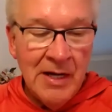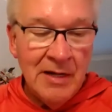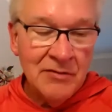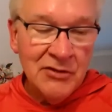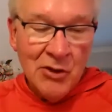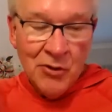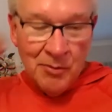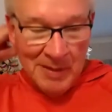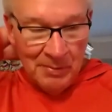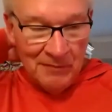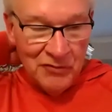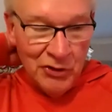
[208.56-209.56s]
So the
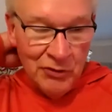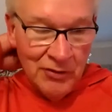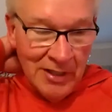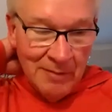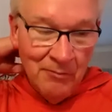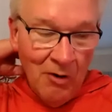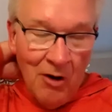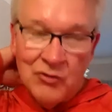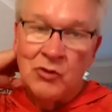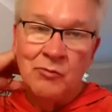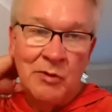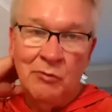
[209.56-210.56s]
people of Judah can
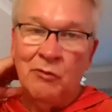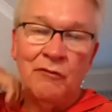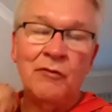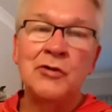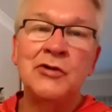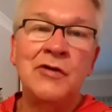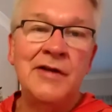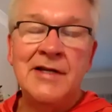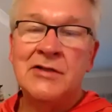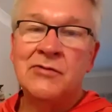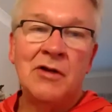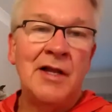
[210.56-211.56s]
also be referred to the
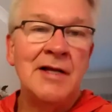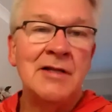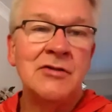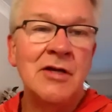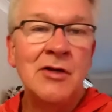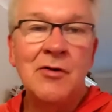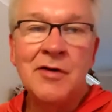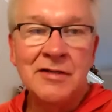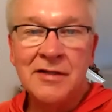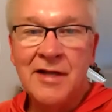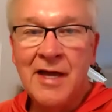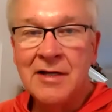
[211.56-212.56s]
Israelites. So I know it
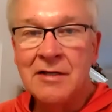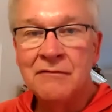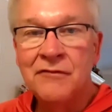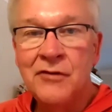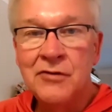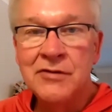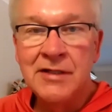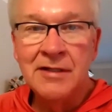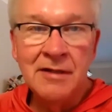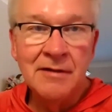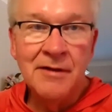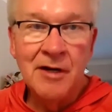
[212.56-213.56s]
gets kind of confusing
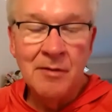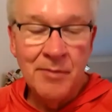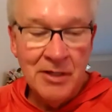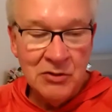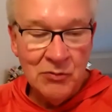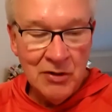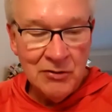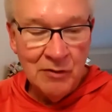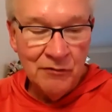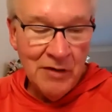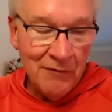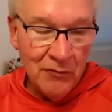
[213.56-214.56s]
there, but as well. So
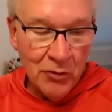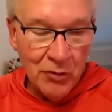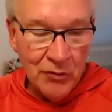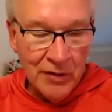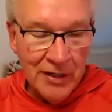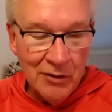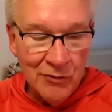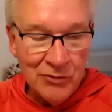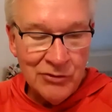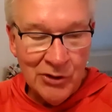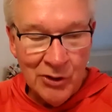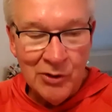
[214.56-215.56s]
if you ever hear those
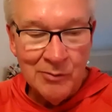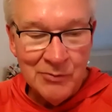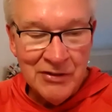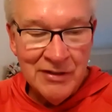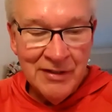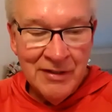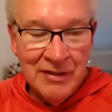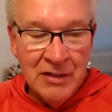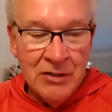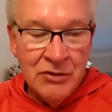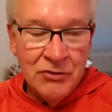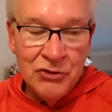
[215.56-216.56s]
terms,
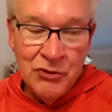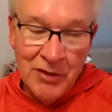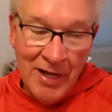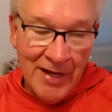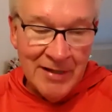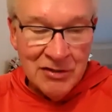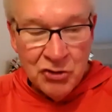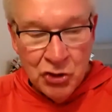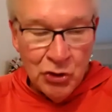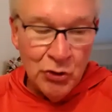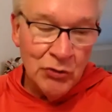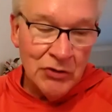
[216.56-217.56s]
Judahites,
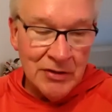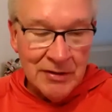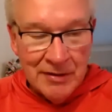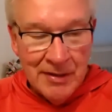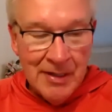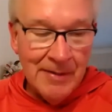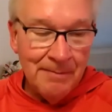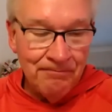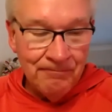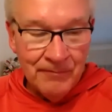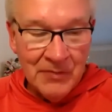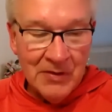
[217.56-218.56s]
Jews,
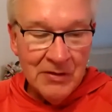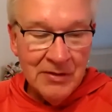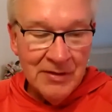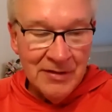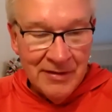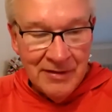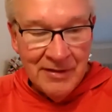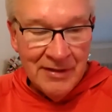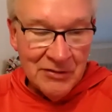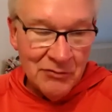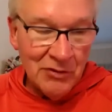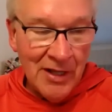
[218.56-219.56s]

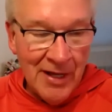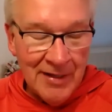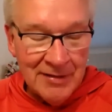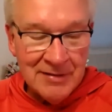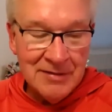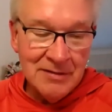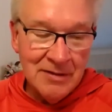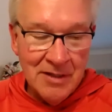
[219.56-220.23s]
Israelites,